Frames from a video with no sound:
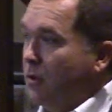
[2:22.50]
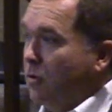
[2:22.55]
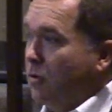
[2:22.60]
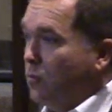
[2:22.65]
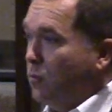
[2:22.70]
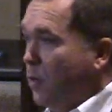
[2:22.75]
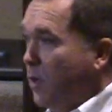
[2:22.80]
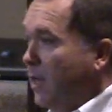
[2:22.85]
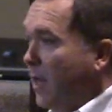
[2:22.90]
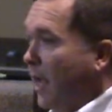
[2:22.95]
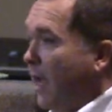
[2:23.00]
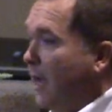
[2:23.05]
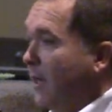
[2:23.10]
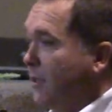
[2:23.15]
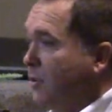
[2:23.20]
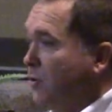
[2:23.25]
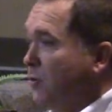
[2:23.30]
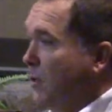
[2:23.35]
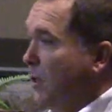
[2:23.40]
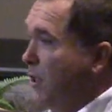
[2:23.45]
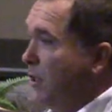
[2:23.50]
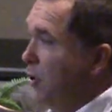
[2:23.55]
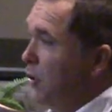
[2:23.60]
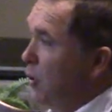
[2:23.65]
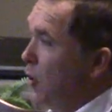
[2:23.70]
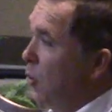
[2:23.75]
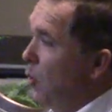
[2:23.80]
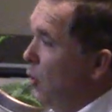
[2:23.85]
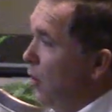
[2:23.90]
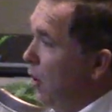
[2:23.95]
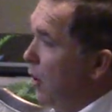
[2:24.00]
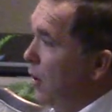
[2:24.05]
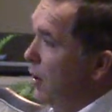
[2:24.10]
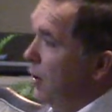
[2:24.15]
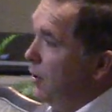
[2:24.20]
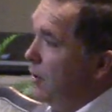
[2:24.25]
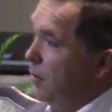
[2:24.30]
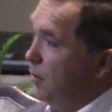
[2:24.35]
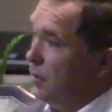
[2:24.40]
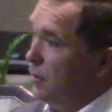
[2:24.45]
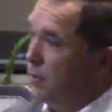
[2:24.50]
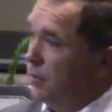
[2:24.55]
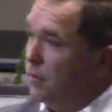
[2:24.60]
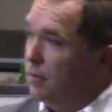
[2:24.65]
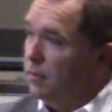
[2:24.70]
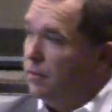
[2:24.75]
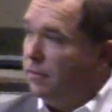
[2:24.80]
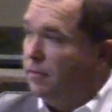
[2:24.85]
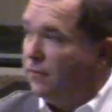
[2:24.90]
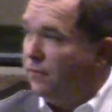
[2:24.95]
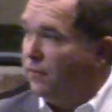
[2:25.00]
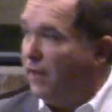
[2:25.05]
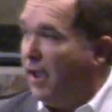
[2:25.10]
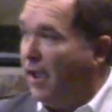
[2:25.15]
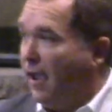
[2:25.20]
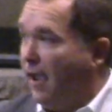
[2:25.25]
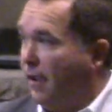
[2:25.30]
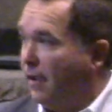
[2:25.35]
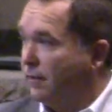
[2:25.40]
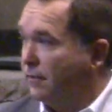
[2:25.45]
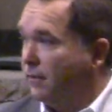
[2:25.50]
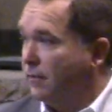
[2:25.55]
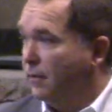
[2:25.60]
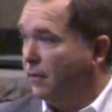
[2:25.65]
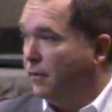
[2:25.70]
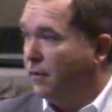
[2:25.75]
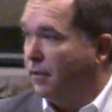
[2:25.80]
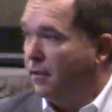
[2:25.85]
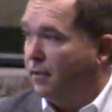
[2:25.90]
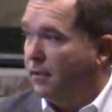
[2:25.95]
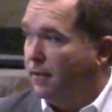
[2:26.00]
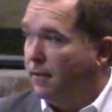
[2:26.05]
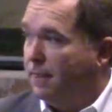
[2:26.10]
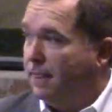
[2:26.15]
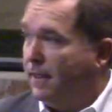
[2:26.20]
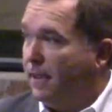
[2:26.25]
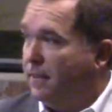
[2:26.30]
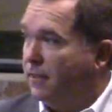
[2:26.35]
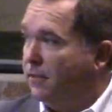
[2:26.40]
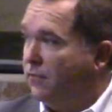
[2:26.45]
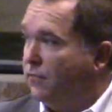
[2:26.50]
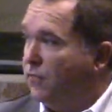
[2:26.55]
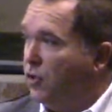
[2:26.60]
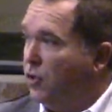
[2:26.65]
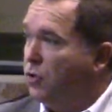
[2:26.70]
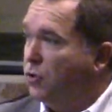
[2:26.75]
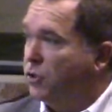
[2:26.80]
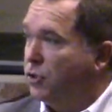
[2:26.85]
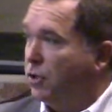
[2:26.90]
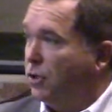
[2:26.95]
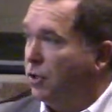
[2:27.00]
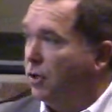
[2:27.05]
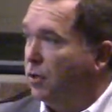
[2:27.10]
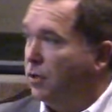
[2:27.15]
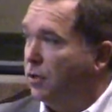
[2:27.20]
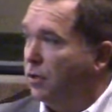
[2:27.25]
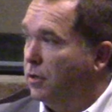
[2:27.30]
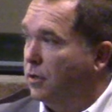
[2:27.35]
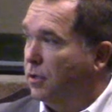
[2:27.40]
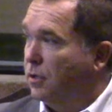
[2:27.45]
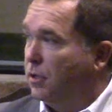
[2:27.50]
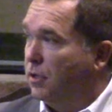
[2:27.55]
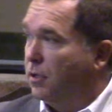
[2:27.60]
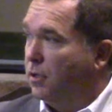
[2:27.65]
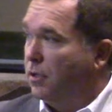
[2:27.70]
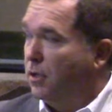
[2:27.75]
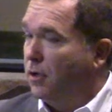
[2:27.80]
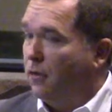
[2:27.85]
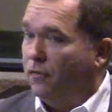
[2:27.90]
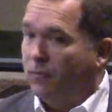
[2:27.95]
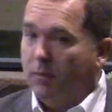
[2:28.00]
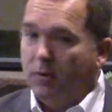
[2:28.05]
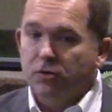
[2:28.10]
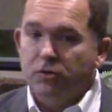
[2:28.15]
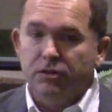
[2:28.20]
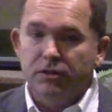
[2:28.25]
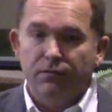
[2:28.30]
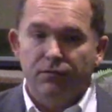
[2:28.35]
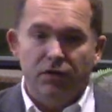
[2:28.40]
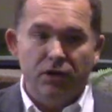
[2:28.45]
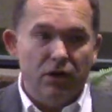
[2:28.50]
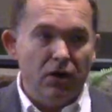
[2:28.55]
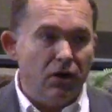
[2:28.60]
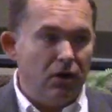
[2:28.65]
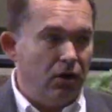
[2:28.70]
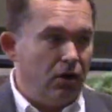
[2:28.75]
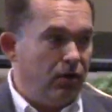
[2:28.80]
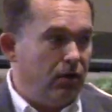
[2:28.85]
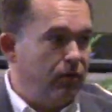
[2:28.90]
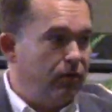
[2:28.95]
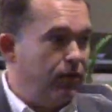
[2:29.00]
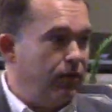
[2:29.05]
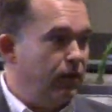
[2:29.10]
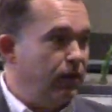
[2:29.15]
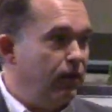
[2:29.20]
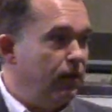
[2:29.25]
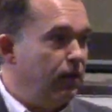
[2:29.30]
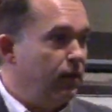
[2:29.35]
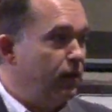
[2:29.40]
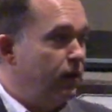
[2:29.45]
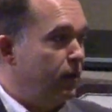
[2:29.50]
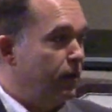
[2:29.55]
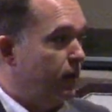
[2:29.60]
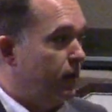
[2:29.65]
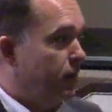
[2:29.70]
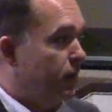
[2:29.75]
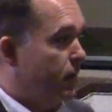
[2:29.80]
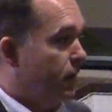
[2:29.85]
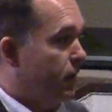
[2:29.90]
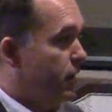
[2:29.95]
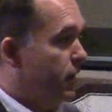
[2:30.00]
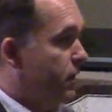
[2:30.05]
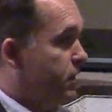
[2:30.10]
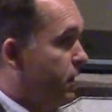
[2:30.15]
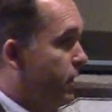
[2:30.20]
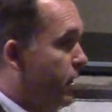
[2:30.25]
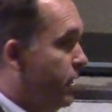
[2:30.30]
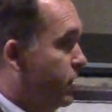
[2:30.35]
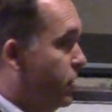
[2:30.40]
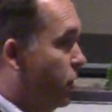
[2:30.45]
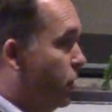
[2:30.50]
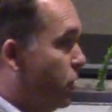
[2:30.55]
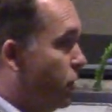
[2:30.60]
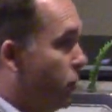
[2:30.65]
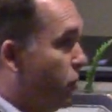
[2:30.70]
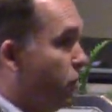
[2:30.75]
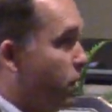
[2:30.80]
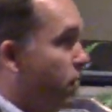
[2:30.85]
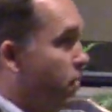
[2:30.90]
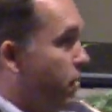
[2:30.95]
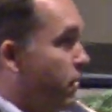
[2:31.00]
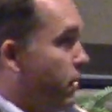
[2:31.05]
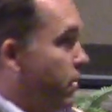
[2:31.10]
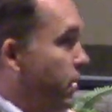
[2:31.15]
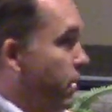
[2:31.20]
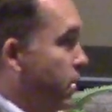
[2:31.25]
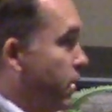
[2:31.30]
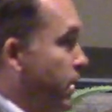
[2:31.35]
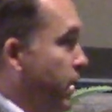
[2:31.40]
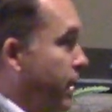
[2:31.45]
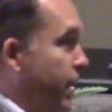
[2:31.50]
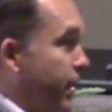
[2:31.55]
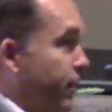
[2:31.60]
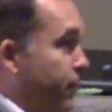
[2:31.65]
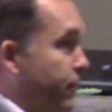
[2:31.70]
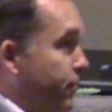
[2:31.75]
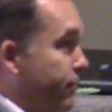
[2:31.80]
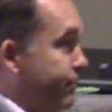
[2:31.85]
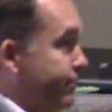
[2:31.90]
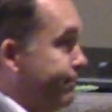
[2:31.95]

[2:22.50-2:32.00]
We like to ignore the fact that the future of most of the earth is eternal hell.